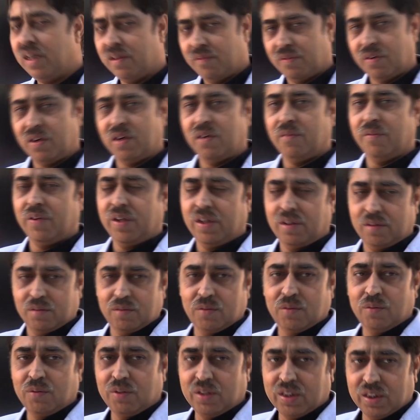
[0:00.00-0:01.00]
different way,
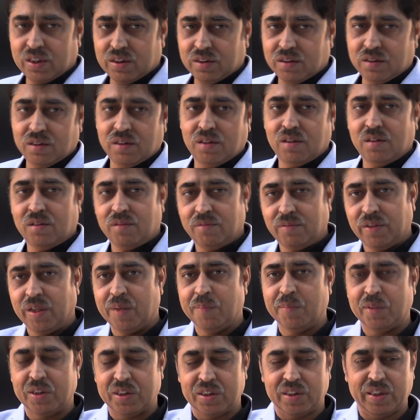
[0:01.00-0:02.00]
though it is
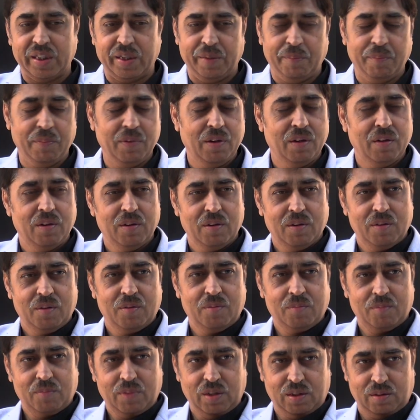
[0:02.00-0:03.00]
very much same,
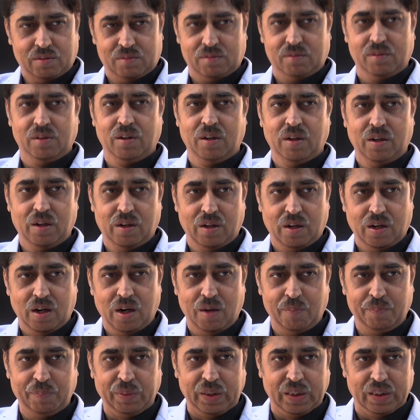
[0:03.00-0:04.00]
but
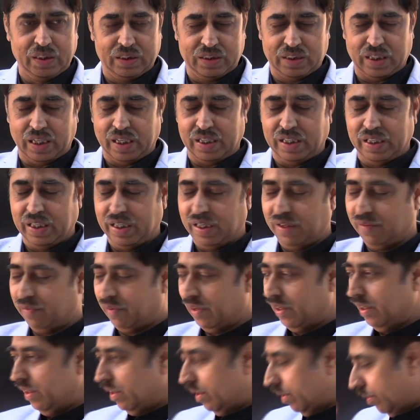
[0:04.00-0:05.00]
appears slightly
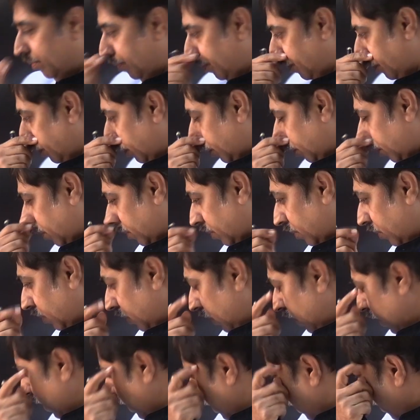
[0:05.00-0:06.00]
different.
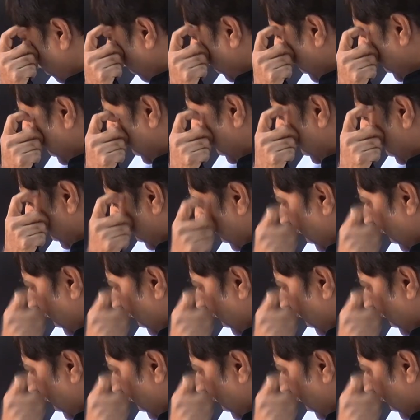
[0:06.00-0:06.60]
When